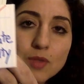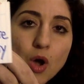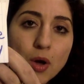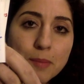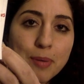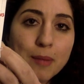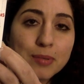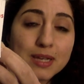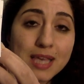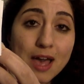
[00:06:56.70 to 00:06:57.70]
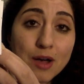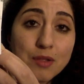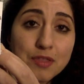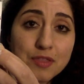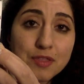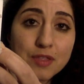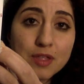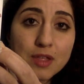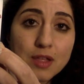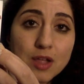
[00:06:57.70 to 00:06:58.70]
on public health
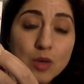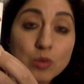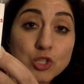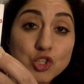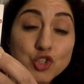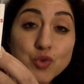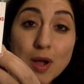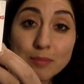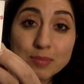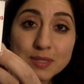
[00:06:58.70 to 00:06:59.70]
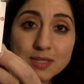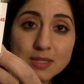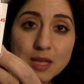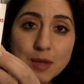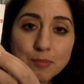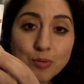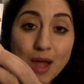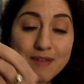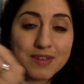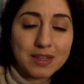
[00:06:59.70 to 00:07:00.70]
which trumps
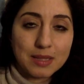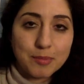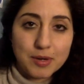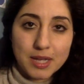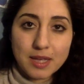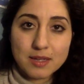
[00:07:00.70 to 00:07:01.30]
private liberty.